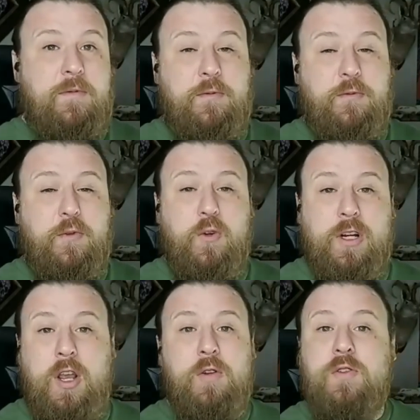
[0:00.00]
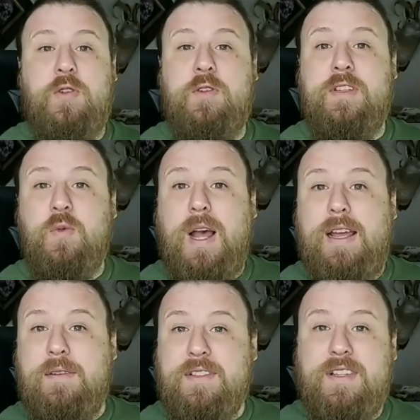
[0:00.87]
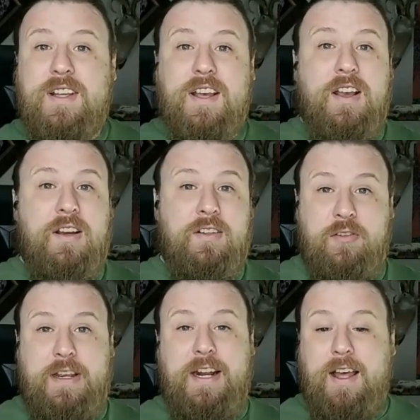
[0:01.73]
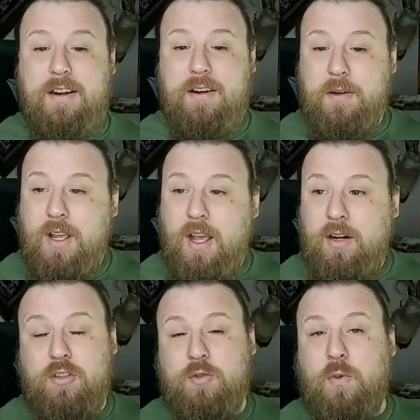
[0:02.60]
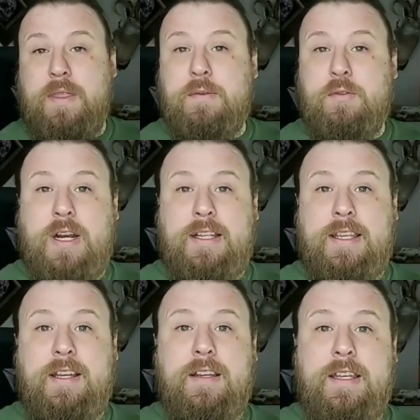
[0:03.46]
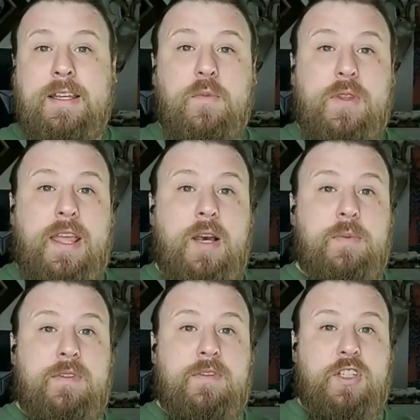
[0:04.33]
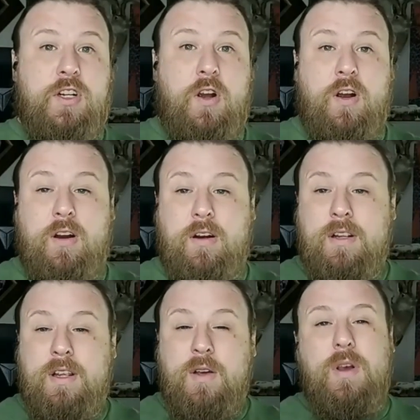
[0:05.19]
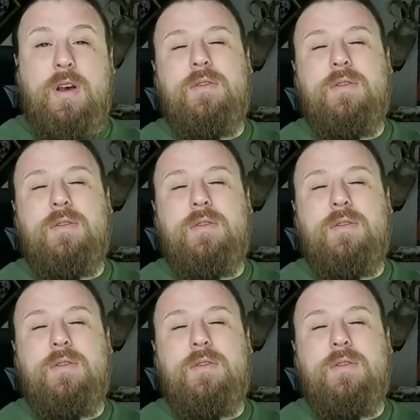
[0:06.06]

forego two of his wives. A great honor. Of course, one of them tried to kill him with the help of G'Kar. Well,